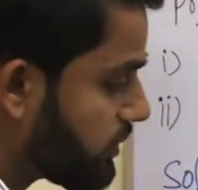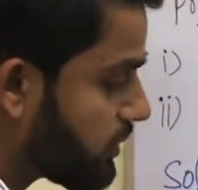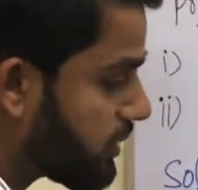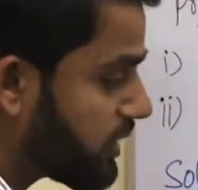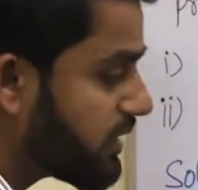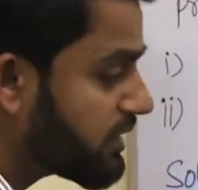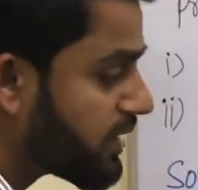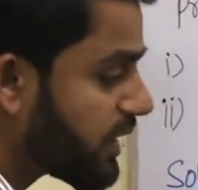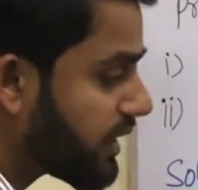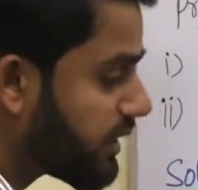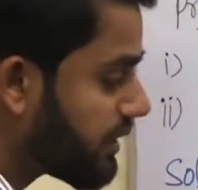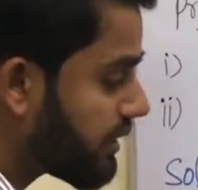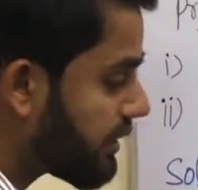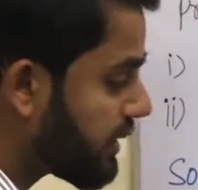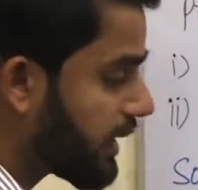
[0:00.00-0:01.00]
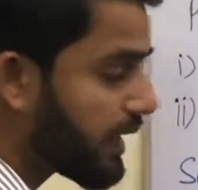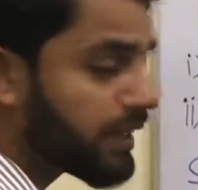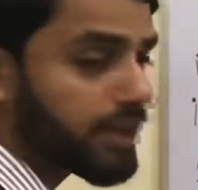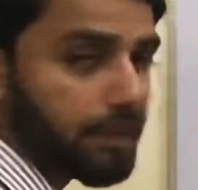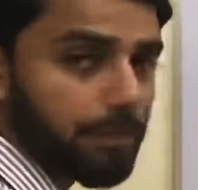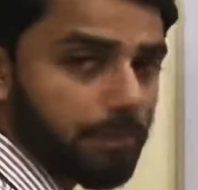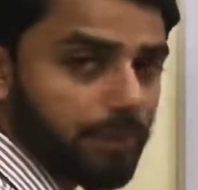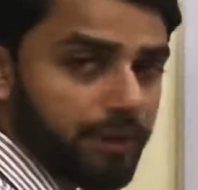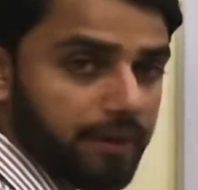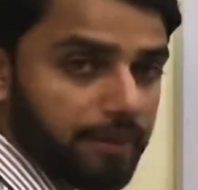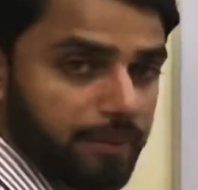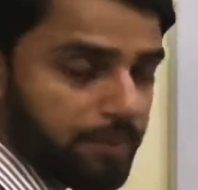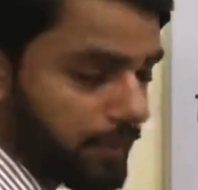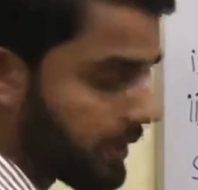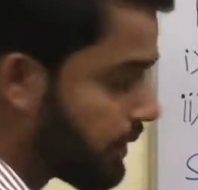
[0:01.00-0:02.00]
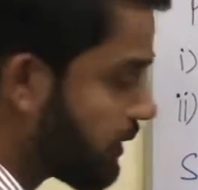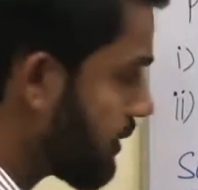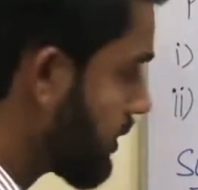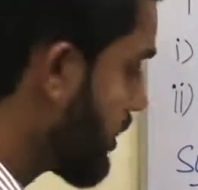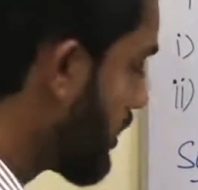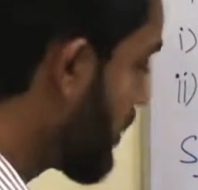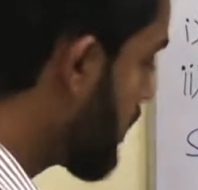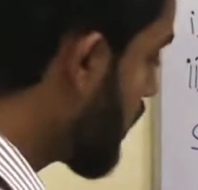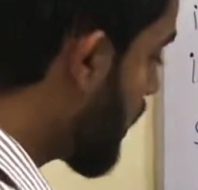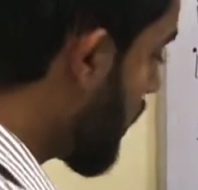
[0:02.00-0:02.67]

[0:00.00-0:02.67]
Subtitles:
So these are 10 number. Okay,